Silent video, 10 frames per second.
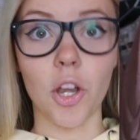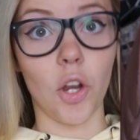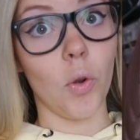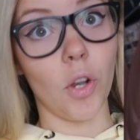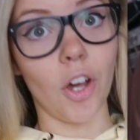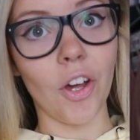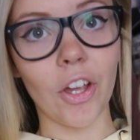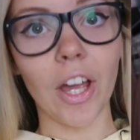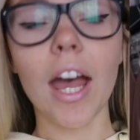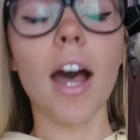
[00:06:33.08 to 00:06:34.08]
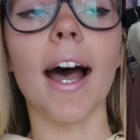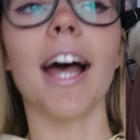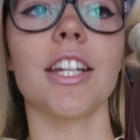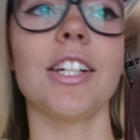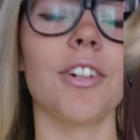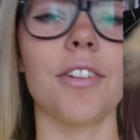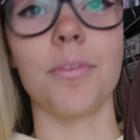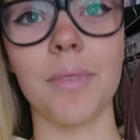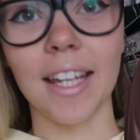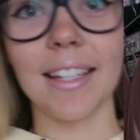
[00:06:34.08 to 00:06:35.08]
New Look. I actually got it
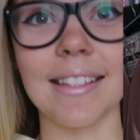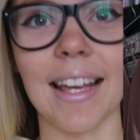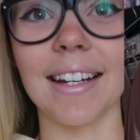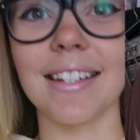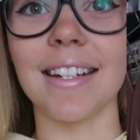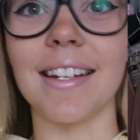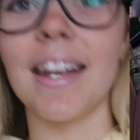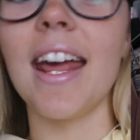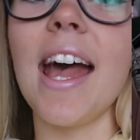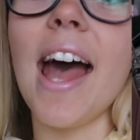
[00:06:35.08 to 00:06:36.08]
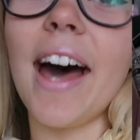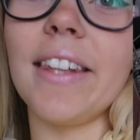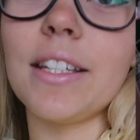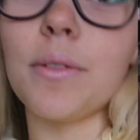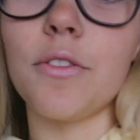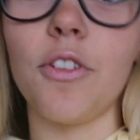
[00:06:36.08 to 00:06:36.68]
from the kids section, and this was